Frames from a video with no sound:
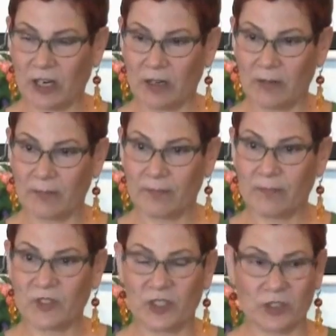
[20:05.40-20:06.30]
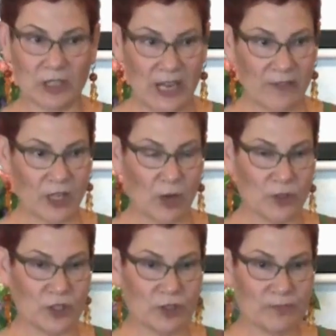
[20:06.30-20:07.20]
there. She's a life
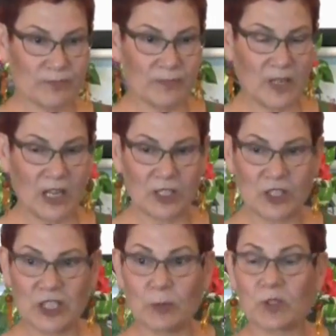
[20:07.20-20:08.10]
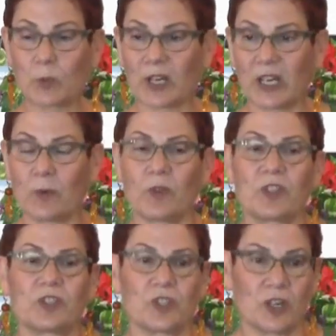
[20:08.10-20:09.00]
coach, and she was working
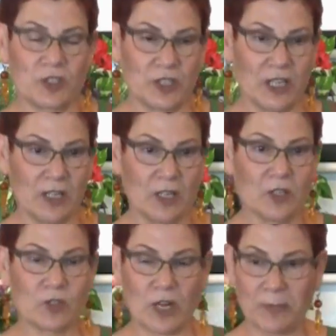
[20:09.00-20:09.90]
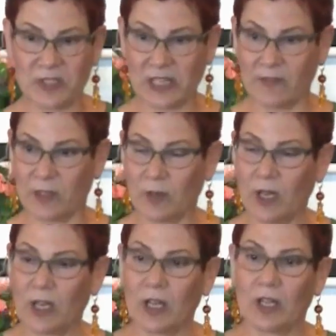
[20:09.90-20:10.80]
with the Sarsi Tribe 7.
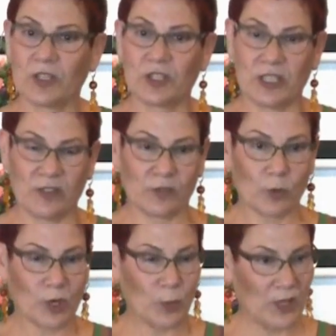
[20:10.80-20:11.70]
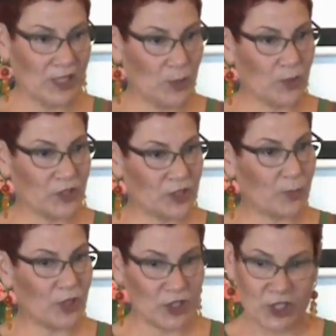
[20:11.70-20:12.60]
Chief Roy Whitney was
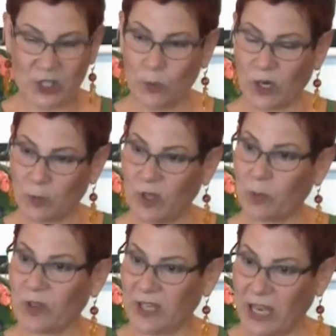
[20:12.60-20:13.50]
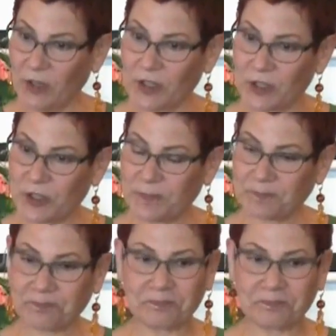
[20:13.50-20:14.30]
the person she worked with, with the elders.